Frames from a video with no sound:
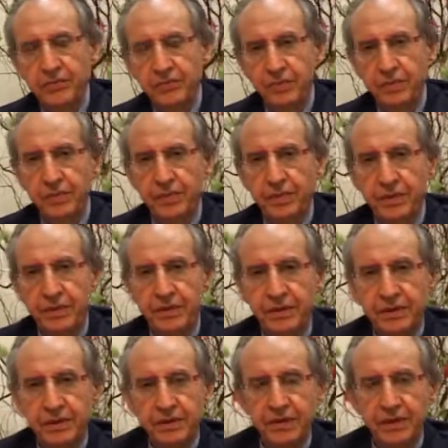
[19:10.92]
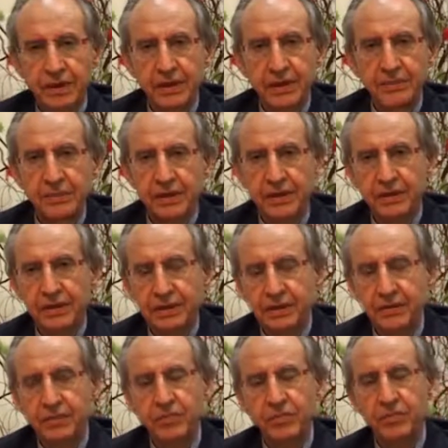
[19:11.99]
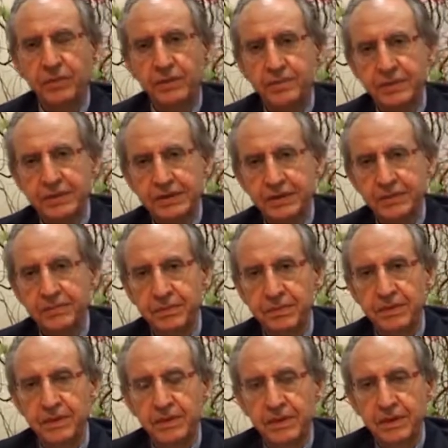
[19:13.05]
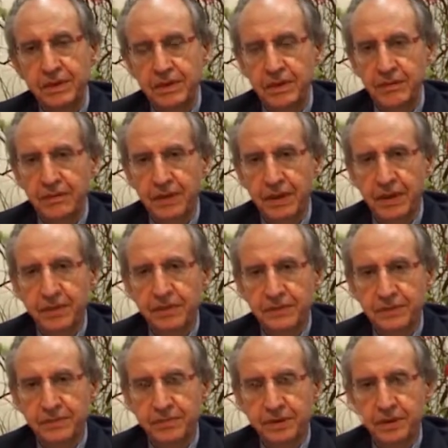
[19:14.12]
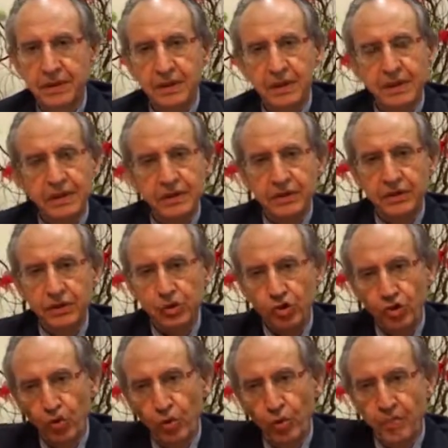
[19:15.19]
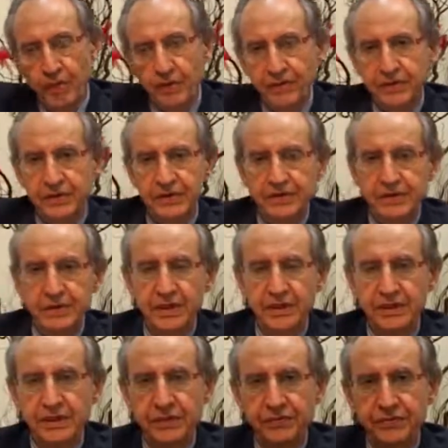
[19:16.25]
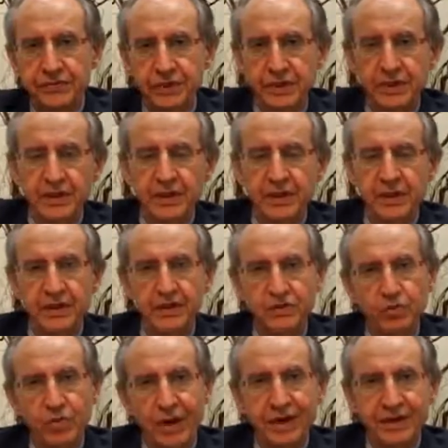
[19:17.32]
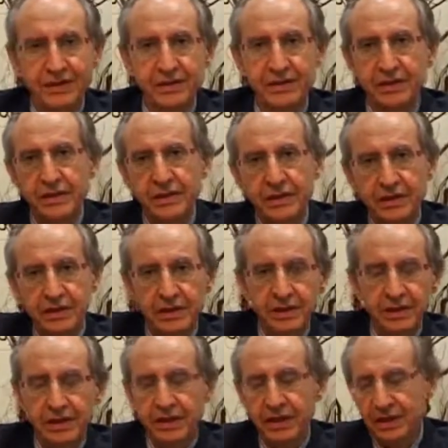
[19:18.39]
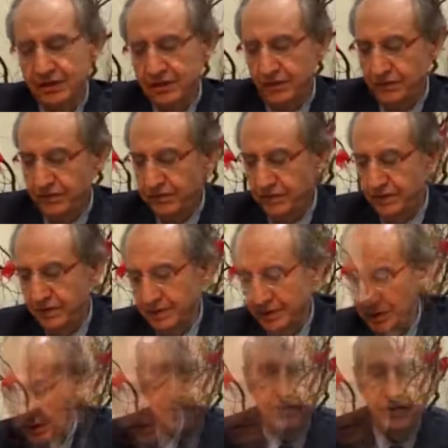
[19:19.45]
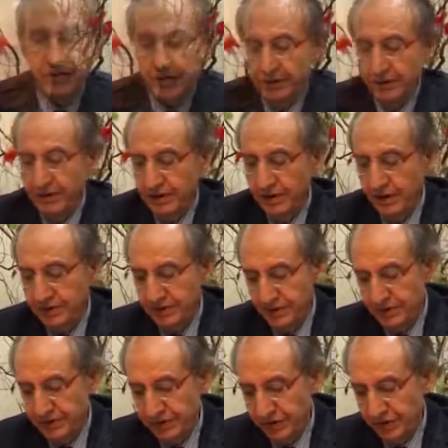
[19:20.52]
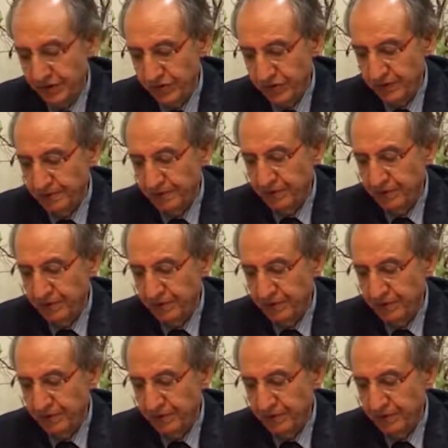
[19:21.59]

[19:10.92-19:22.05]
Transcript: forbidden, recommended, permissible, reprehensible, the scope of the study of Sharia is wider than that of the secular legislation.